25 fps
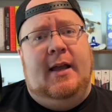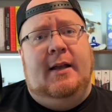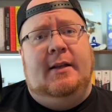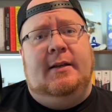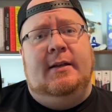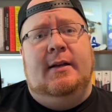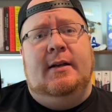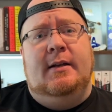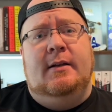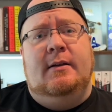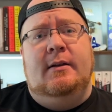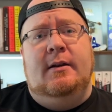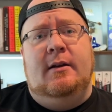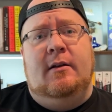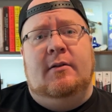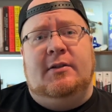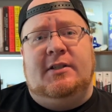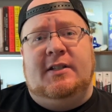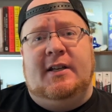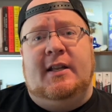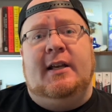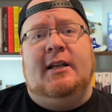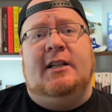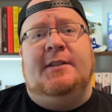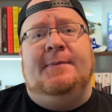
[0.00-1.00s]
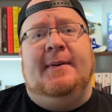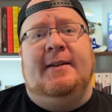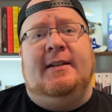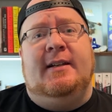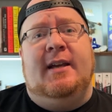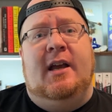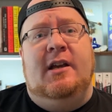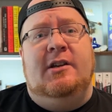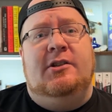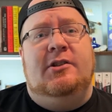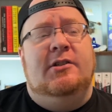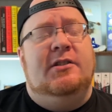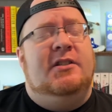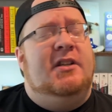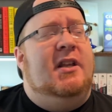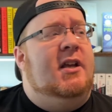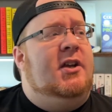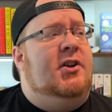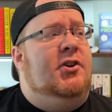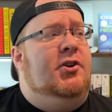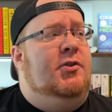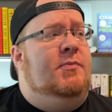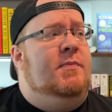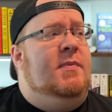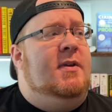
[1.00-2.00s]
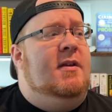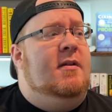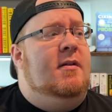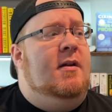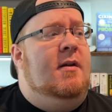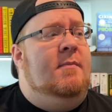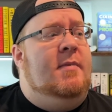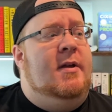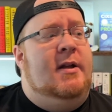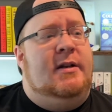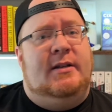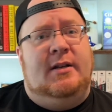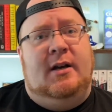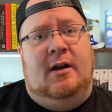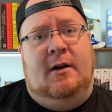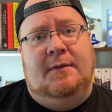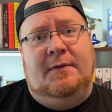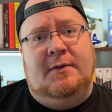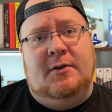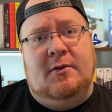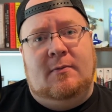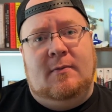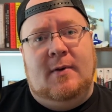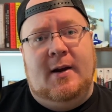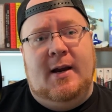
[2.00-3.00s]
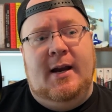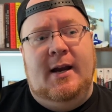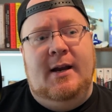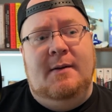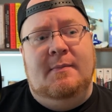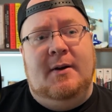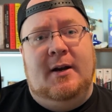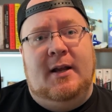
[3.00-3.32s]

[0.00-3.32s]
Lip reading: He did, set expectations that it could be a bit tough to read,